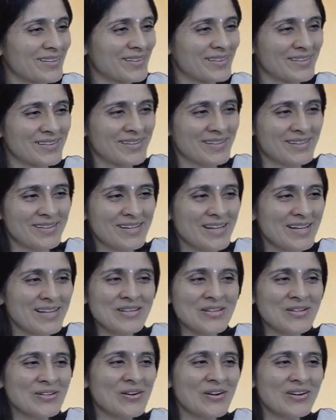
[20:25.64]
Then
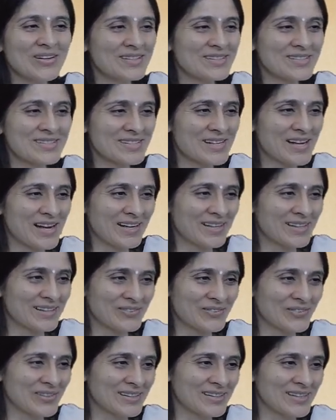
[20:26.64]
you're not at
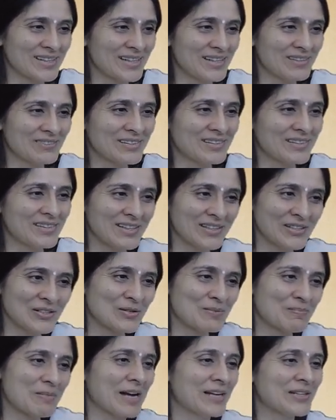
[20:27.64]
Advaita level 3,
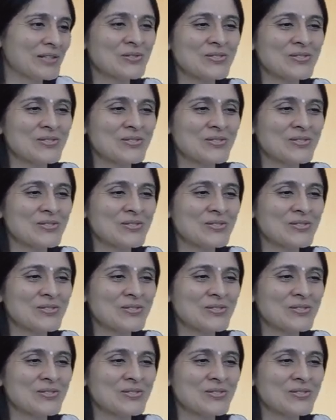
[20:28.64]
you're back to